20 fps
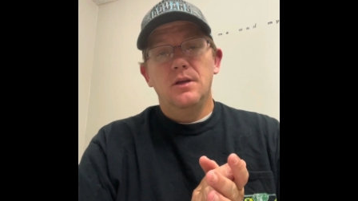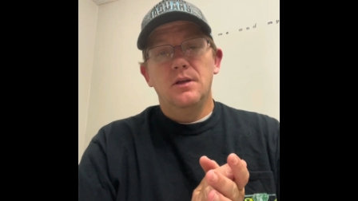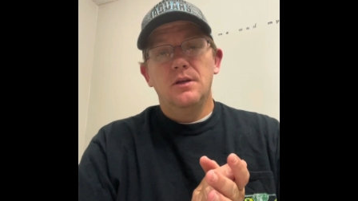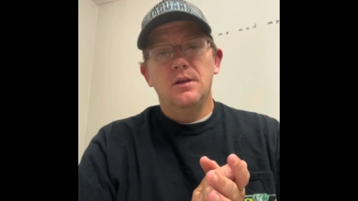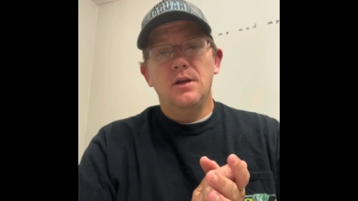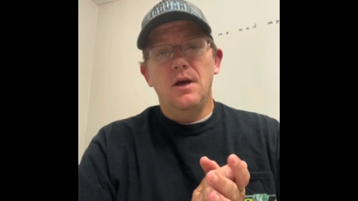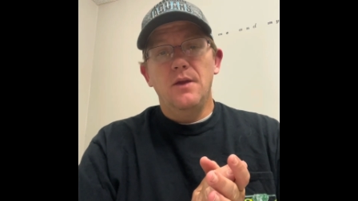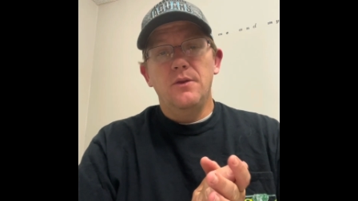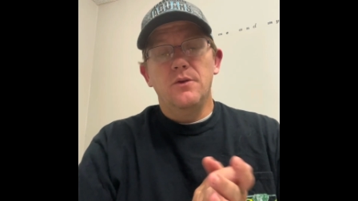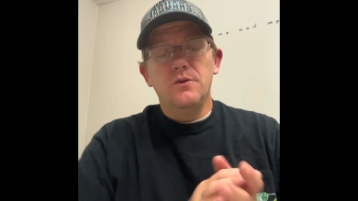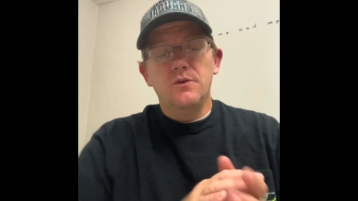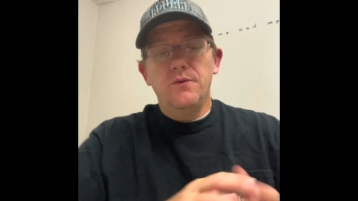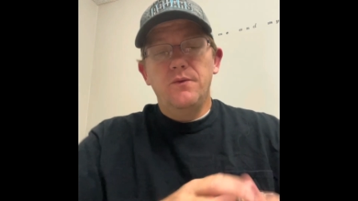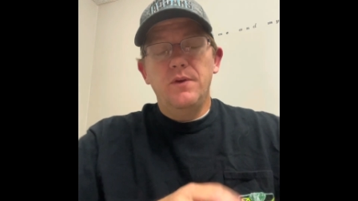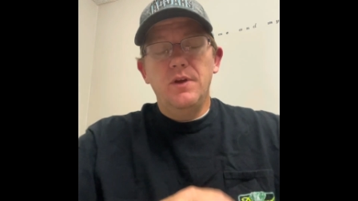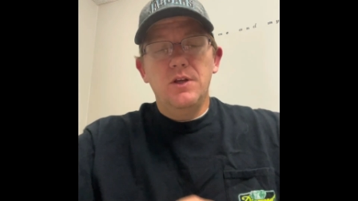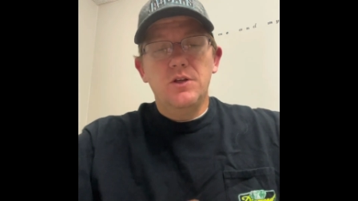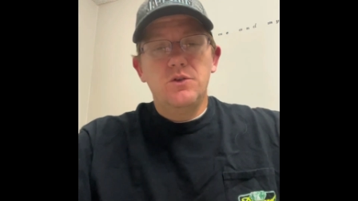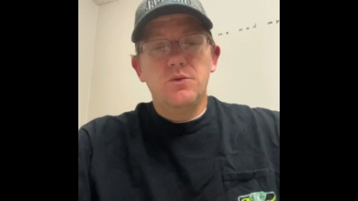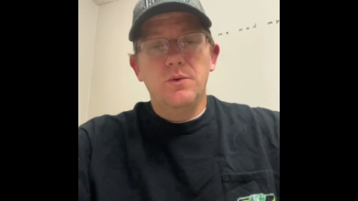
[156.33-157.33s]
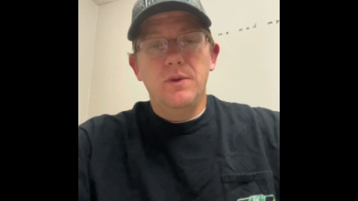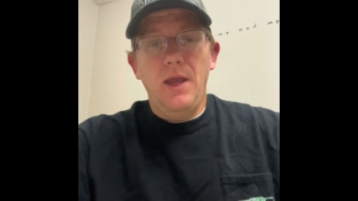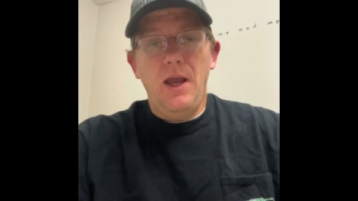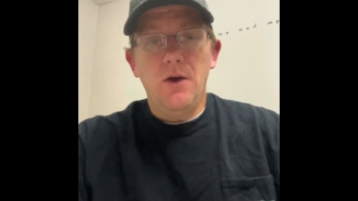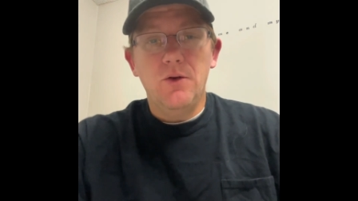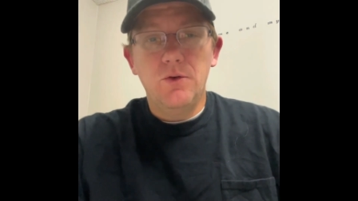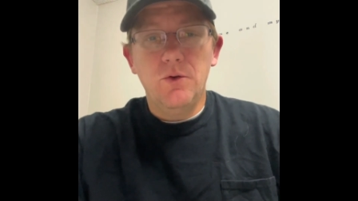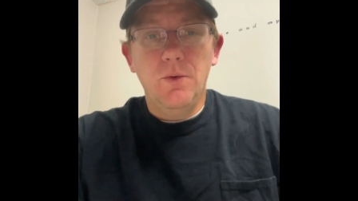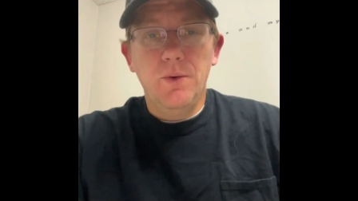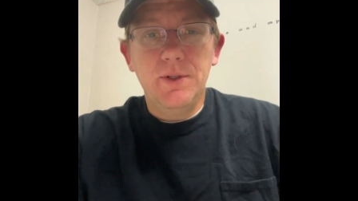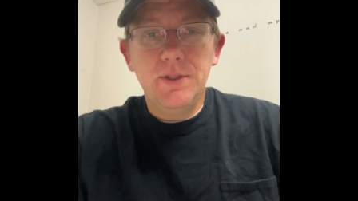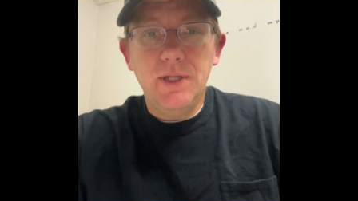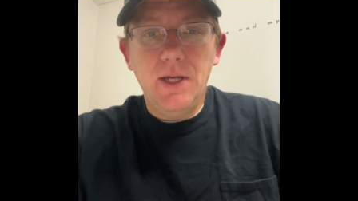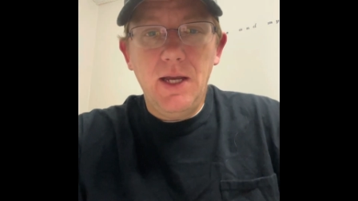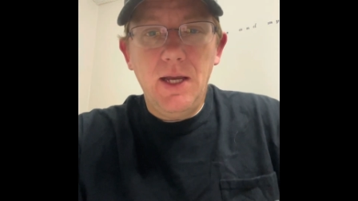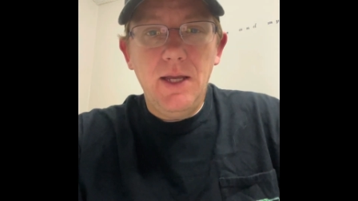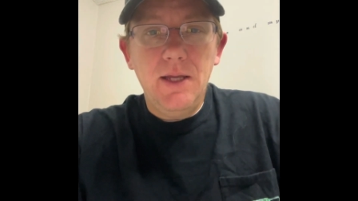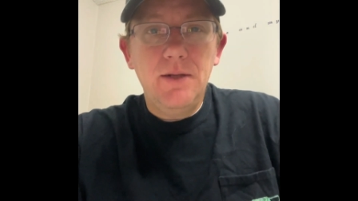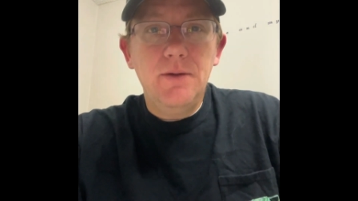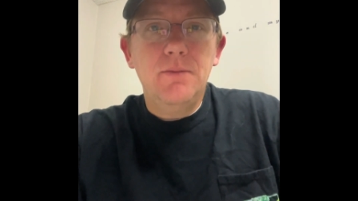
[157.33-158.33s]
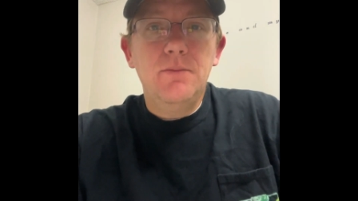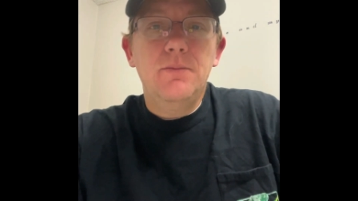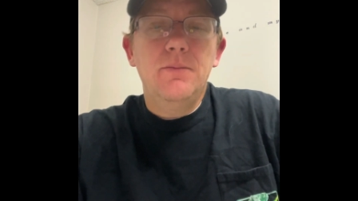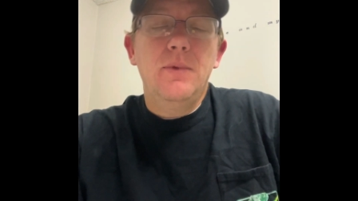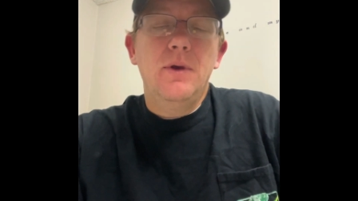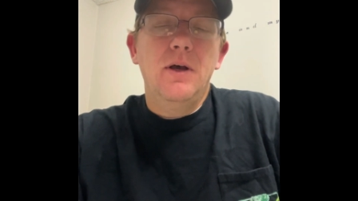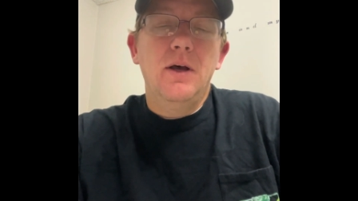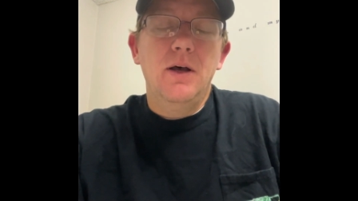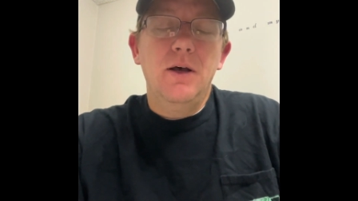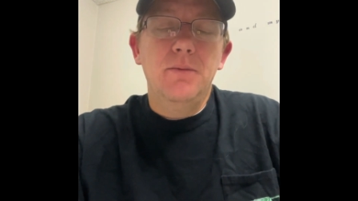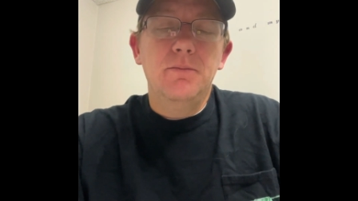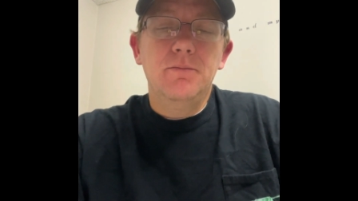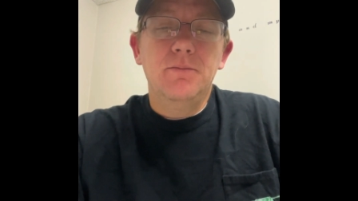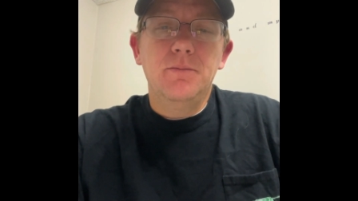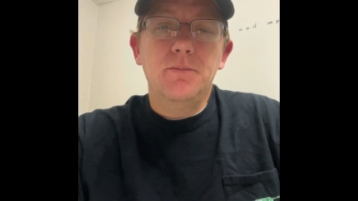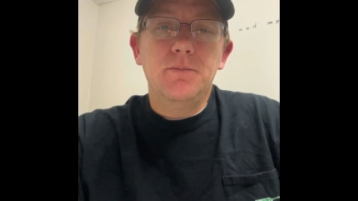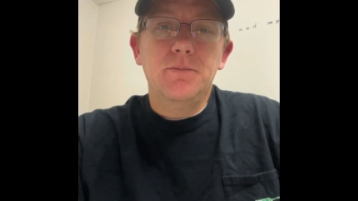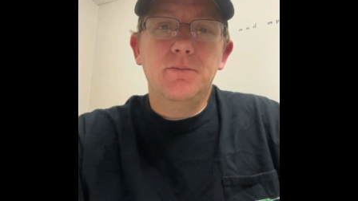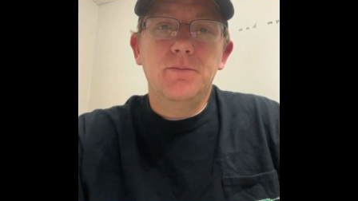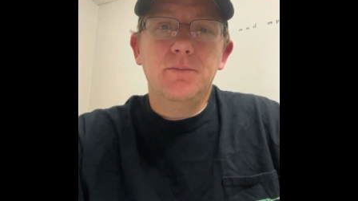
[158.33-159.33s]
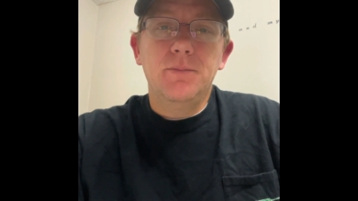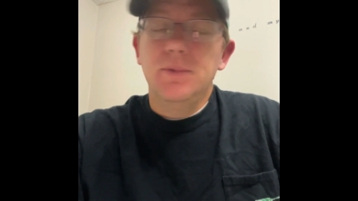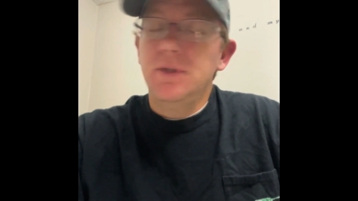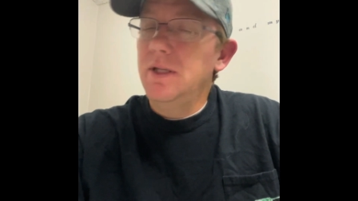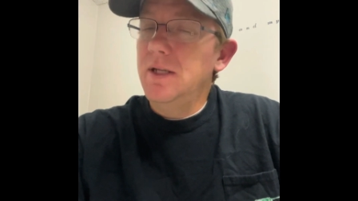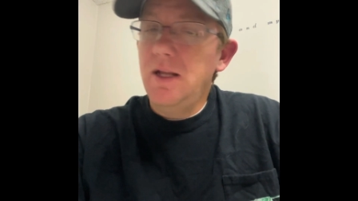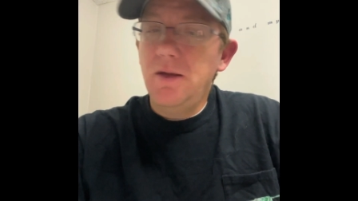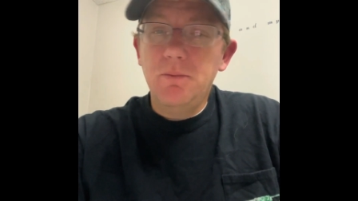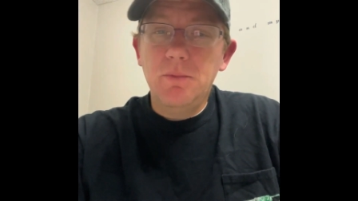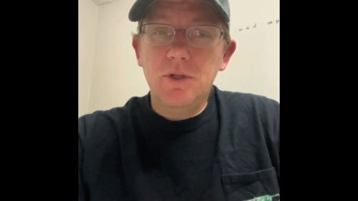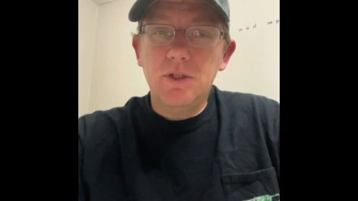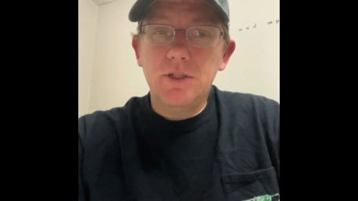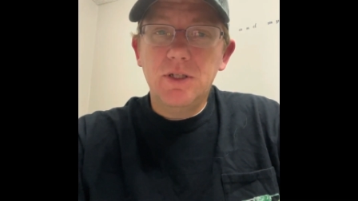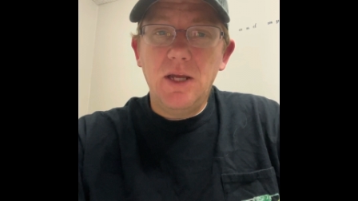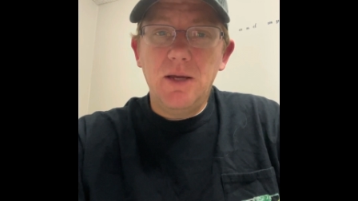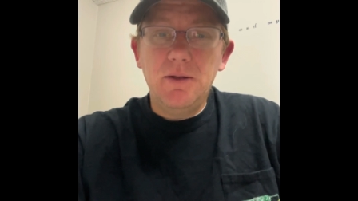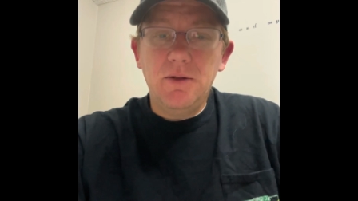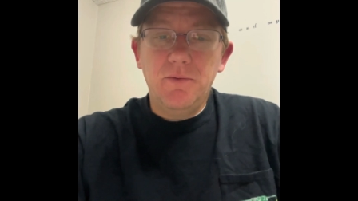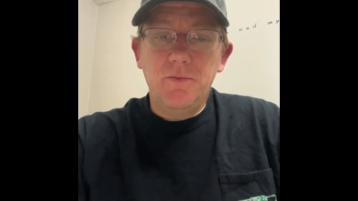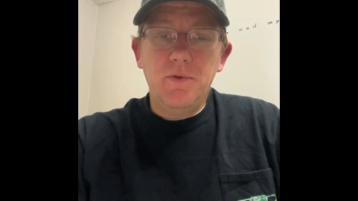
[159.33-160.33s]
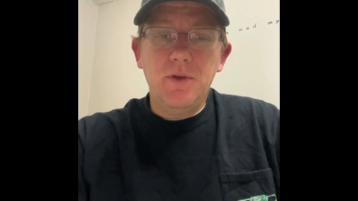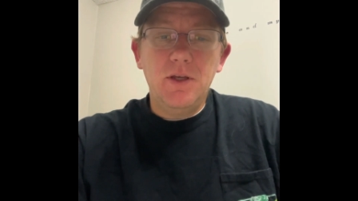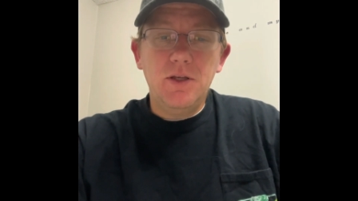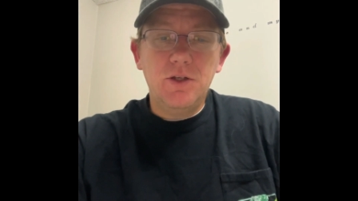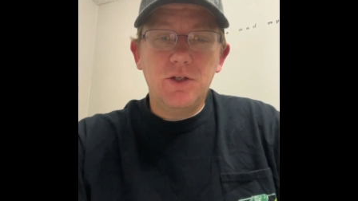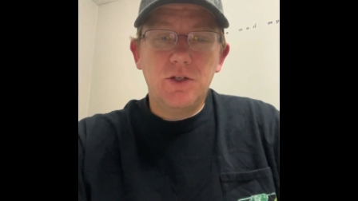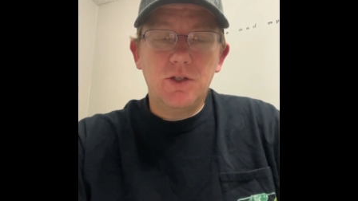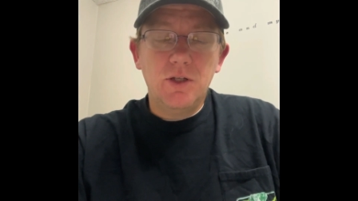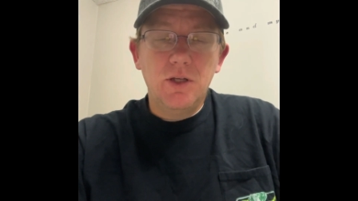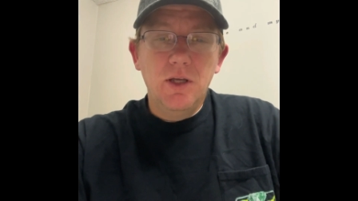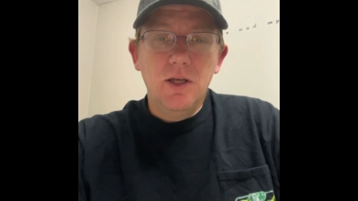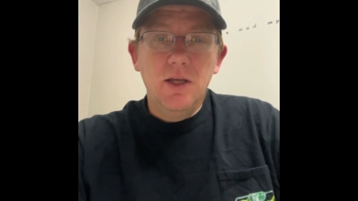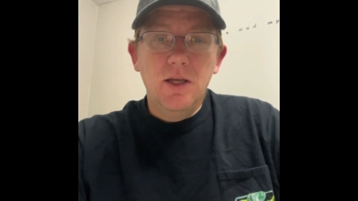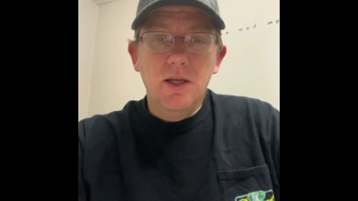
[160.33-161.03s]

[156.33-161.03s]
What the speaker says: Caught those fish without going tide. Didn't have much time to fish.